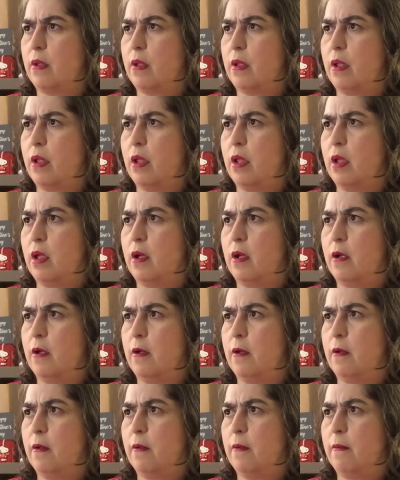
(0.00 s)

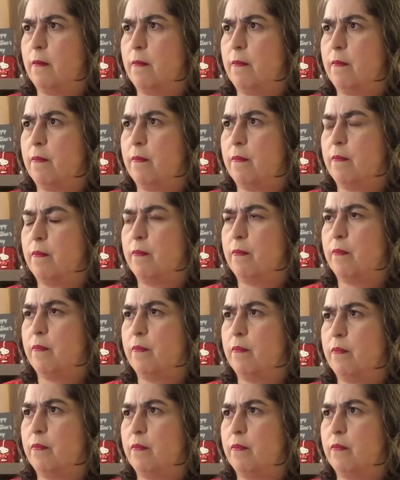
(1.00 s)

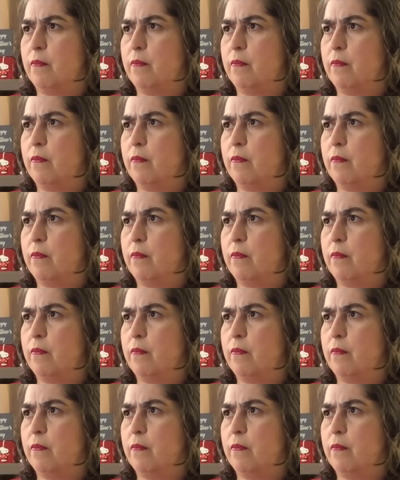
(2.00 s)
Nobody speaks.